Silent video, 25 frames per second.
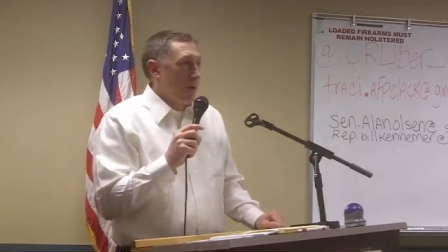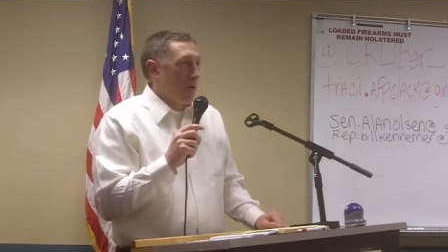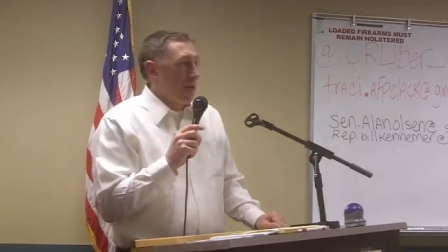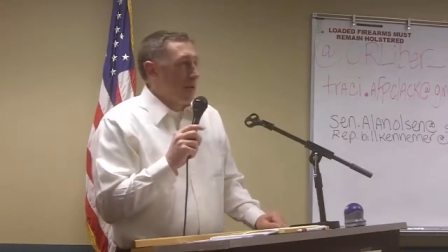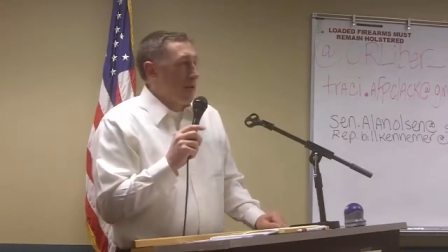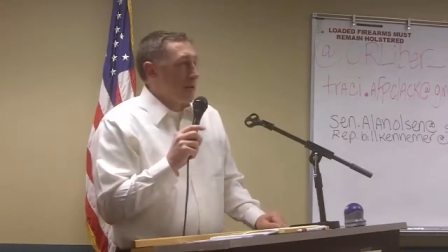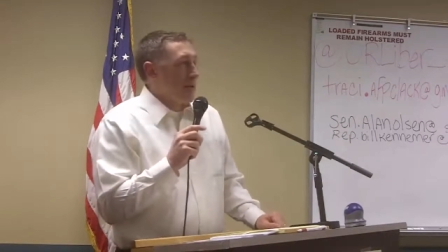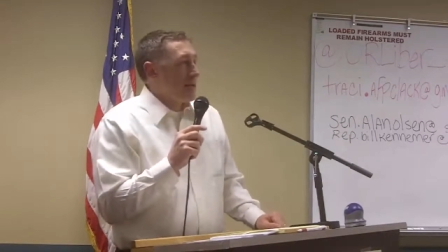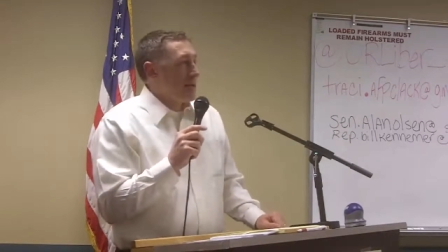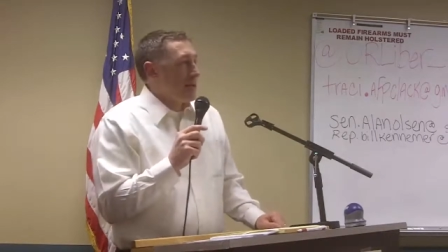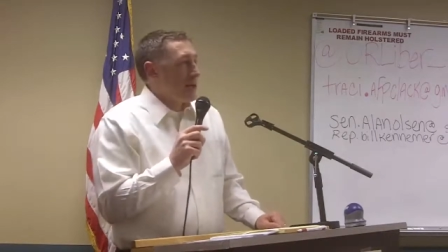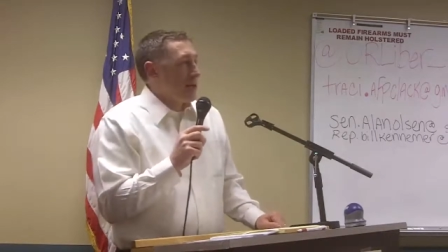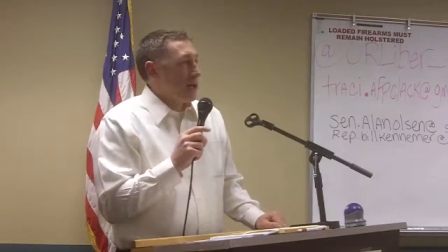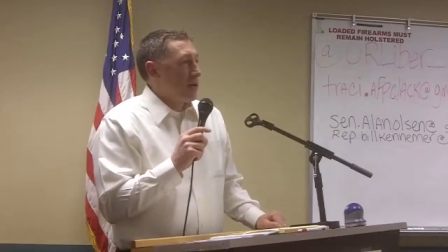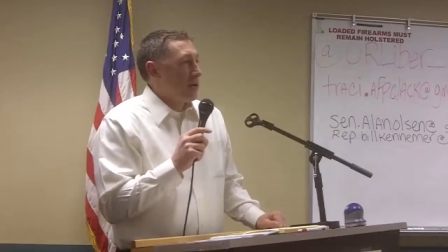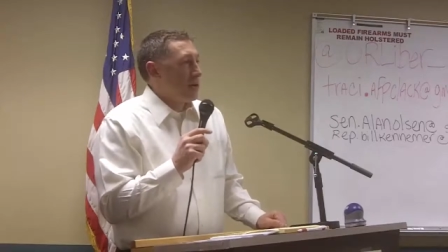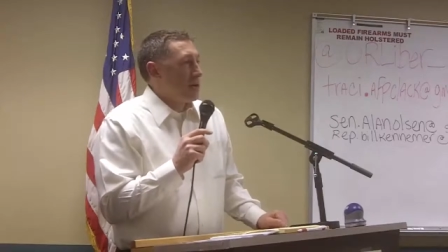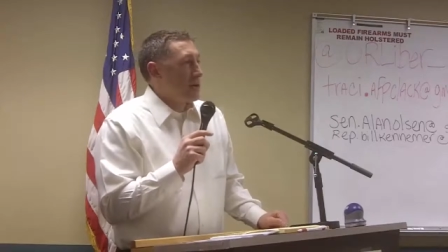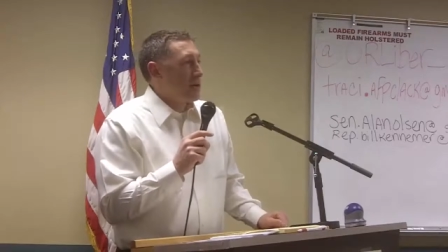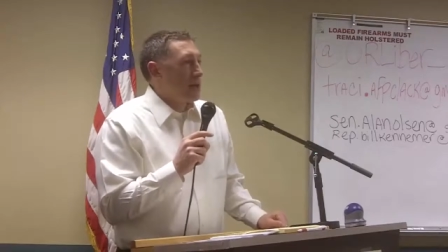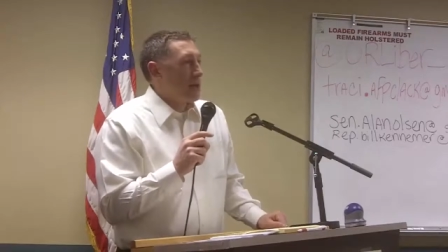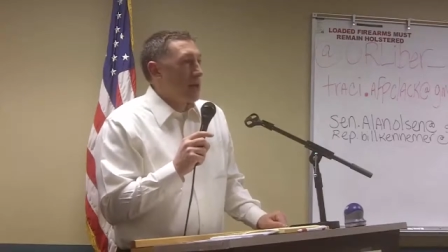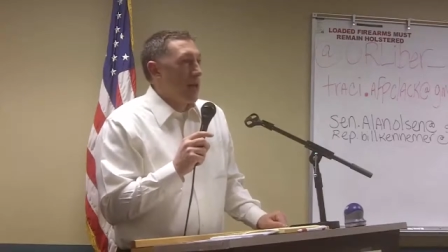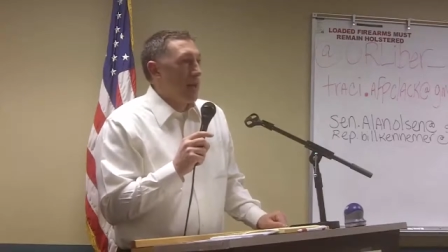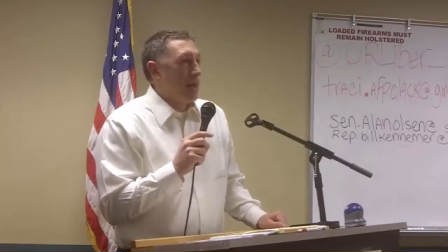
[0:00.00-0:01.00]
I want to tell
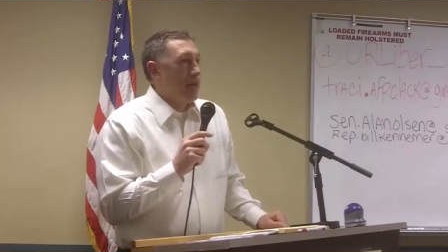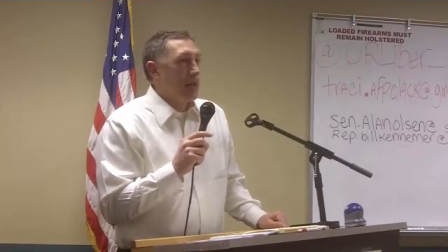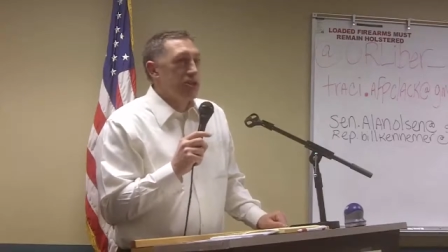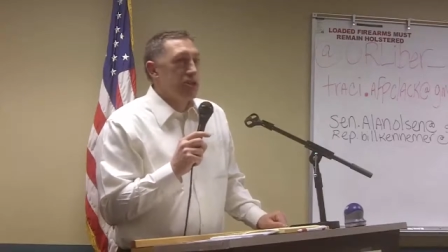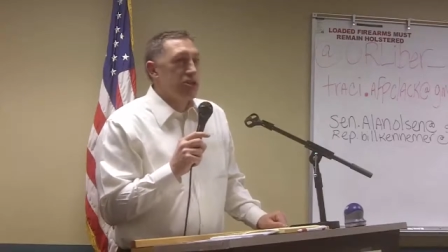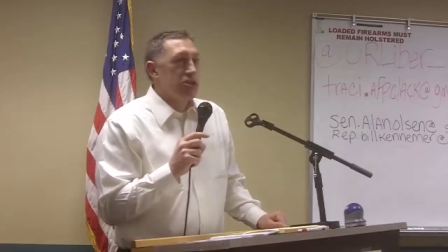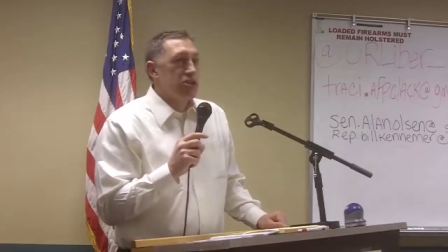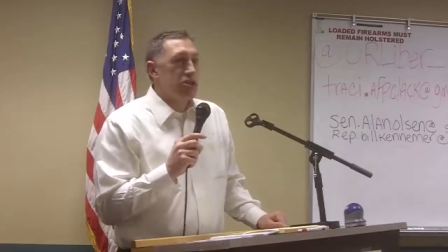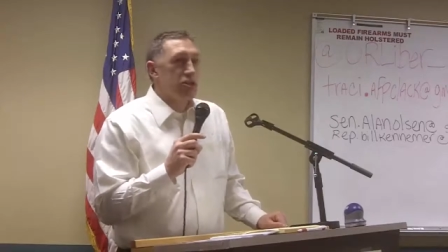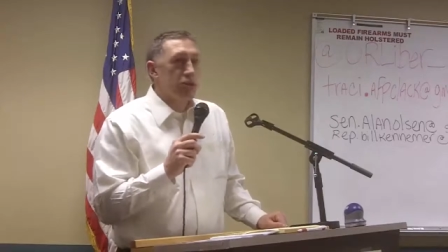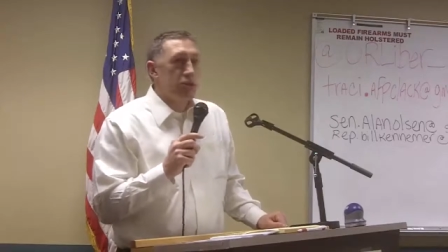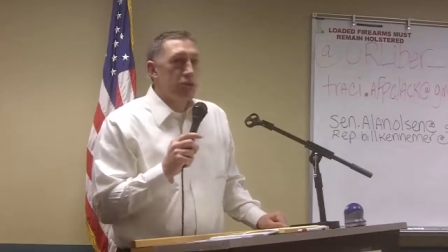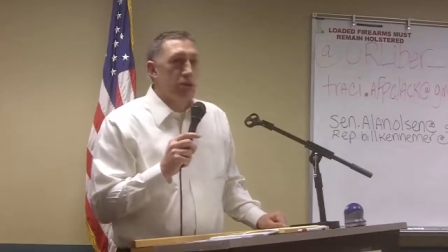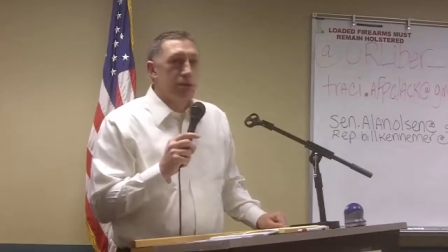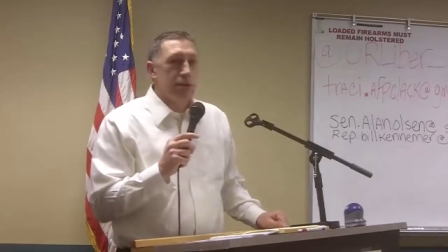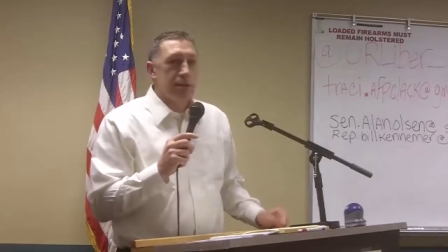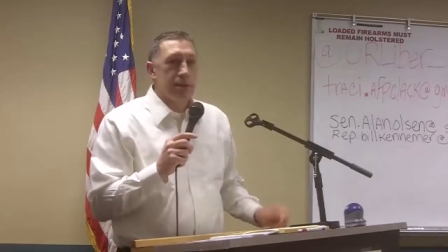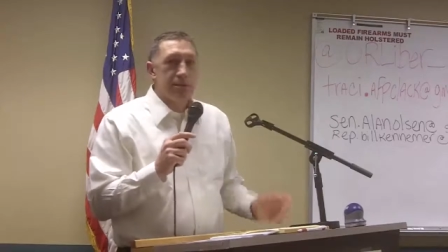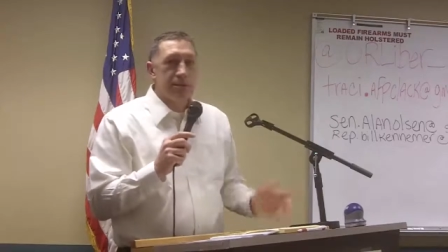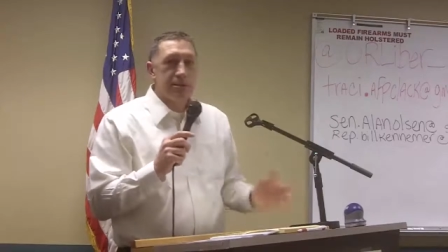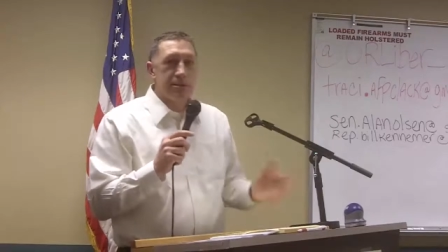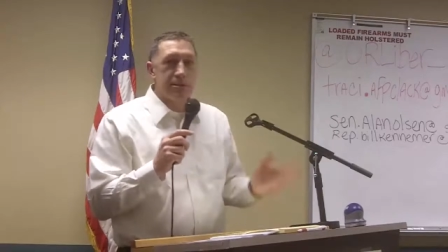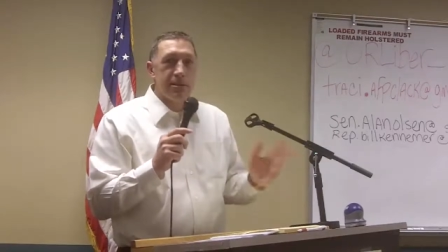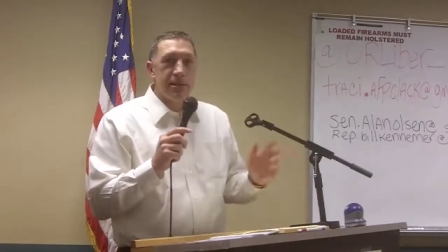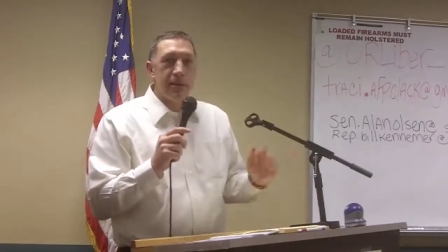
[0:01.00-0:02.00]
you a couple of
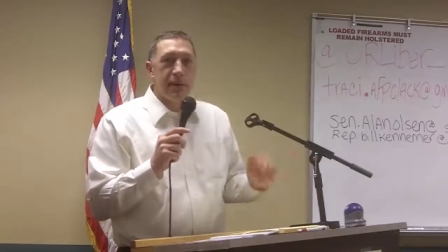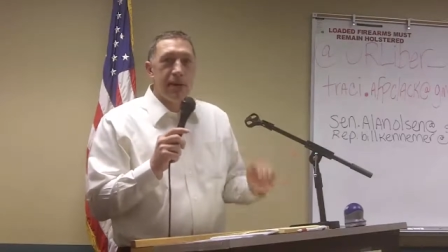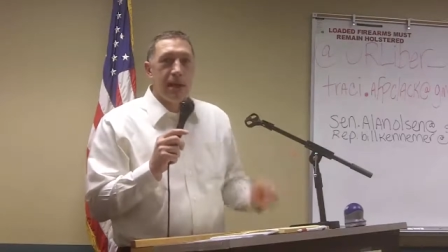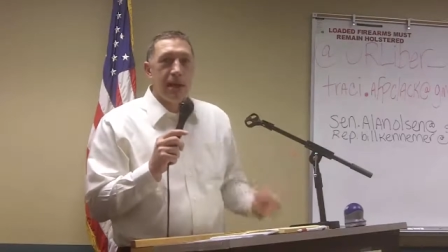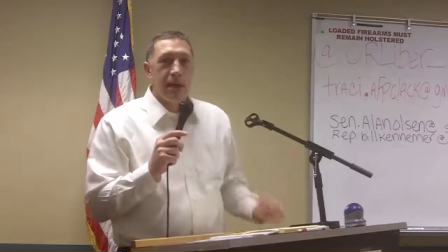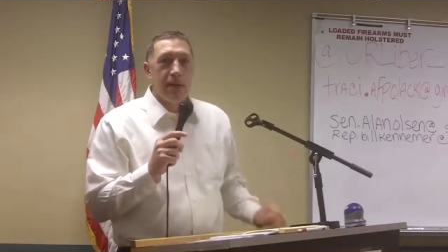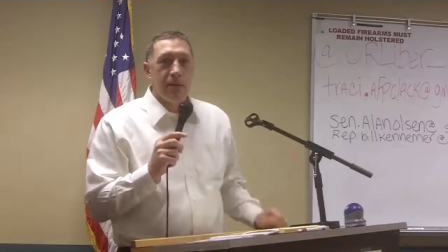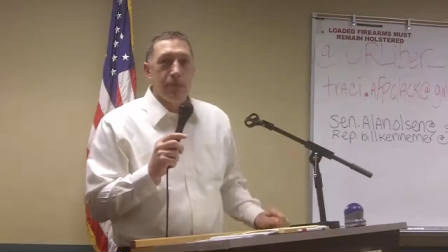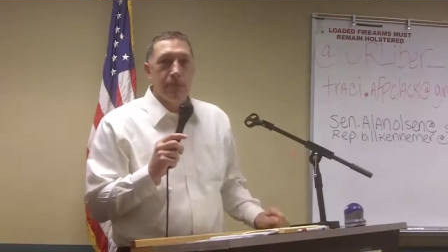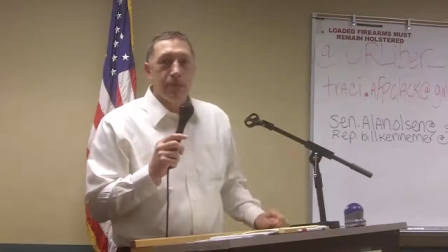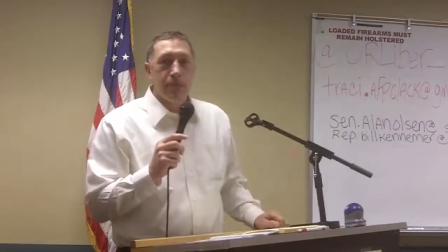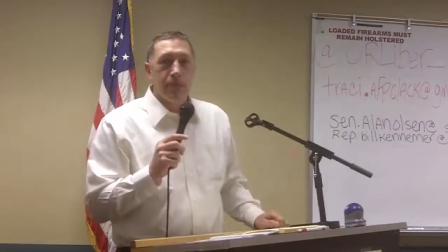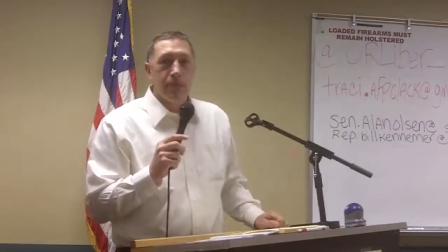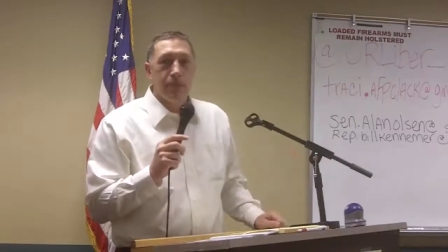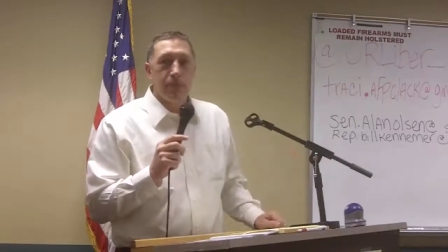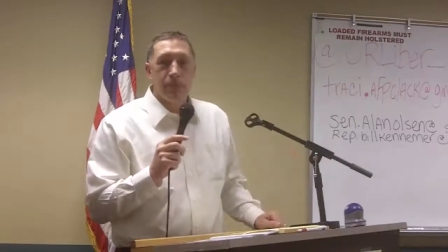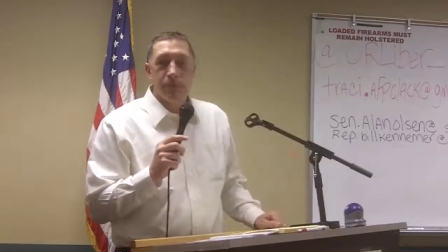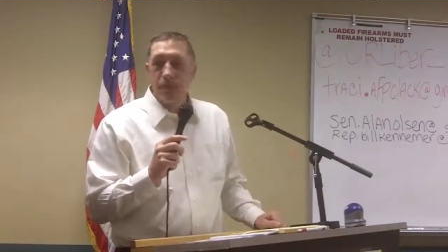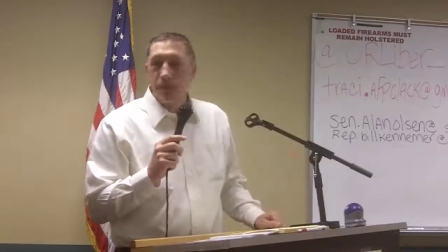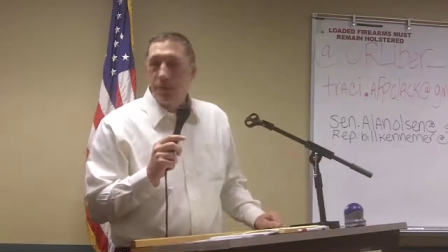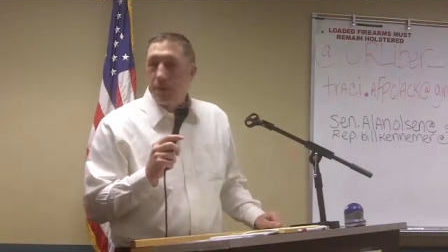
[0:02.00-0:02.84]
stories. Um,